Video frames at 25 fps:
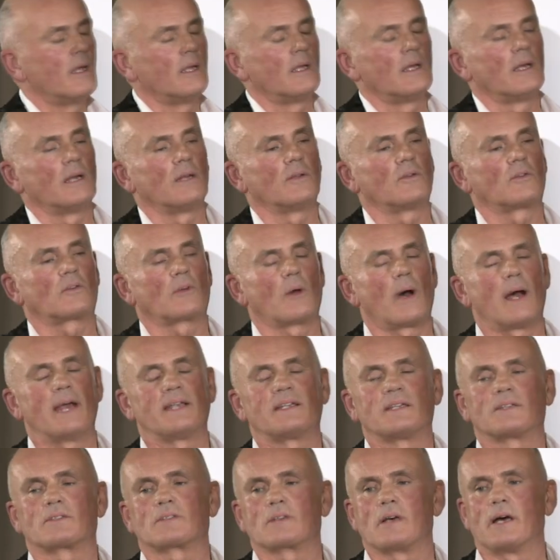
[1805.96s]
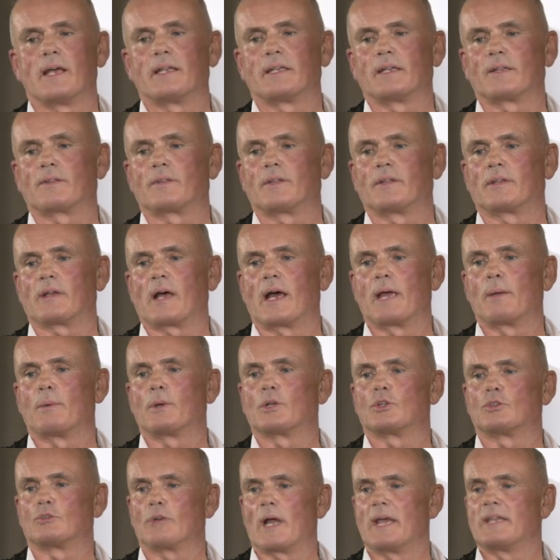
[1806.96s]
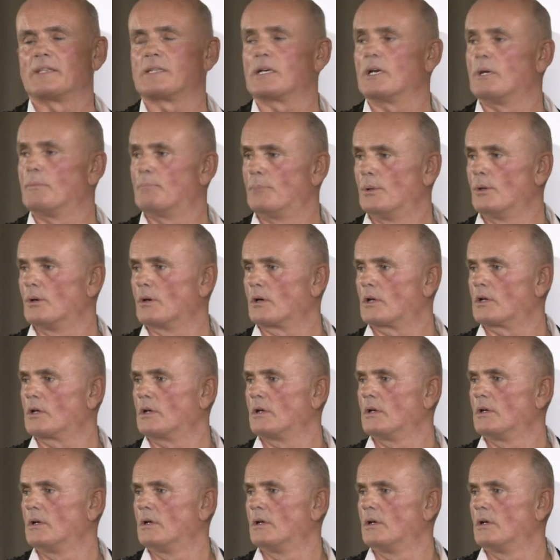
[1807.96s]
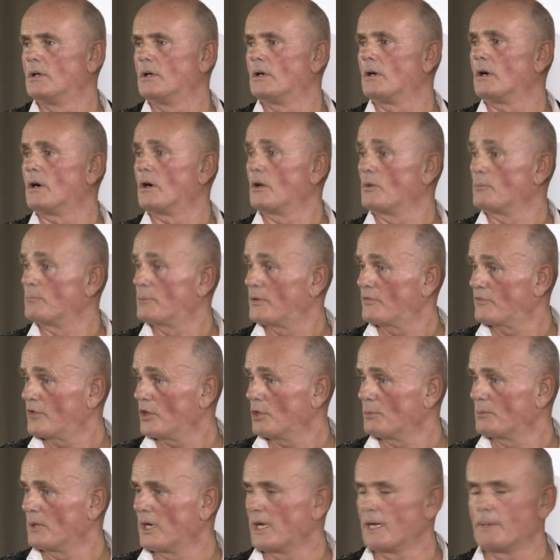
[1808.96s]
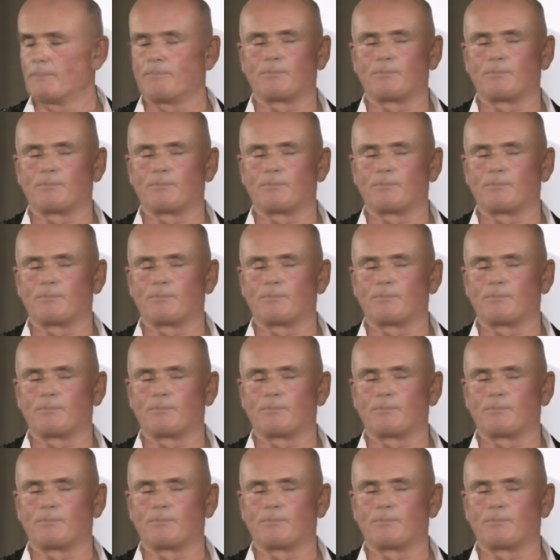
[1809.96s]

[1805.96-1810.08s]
And so I decided that I would write a book on perfumery.